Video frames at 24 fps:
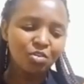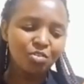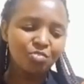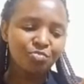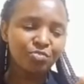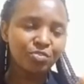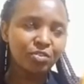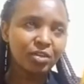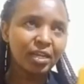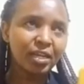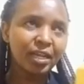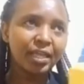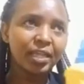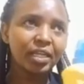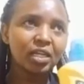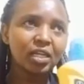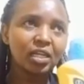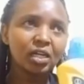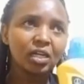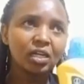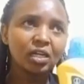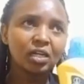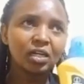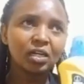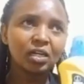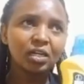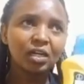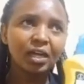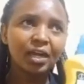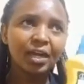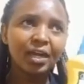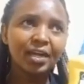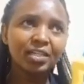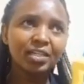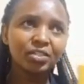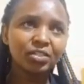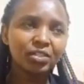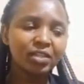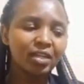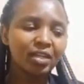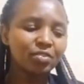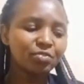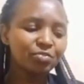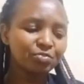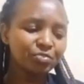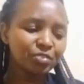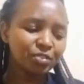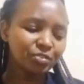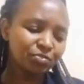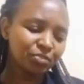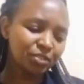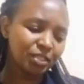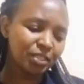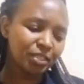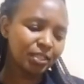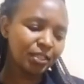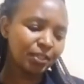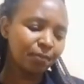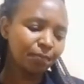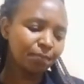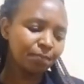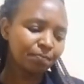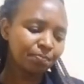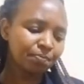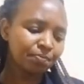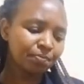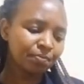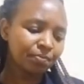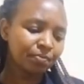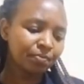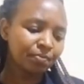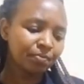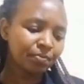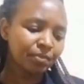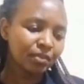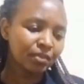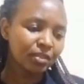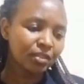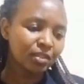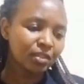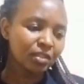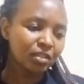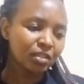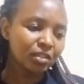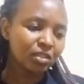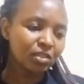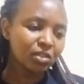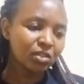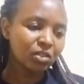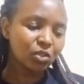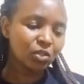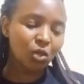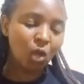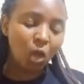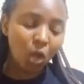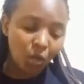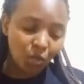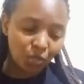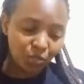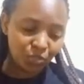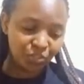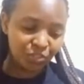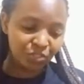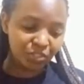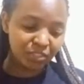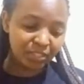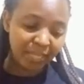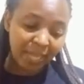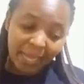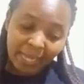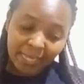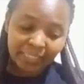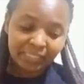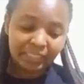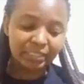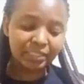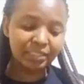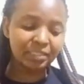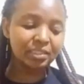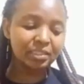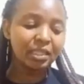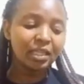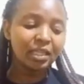for like 150. Gosh, guys,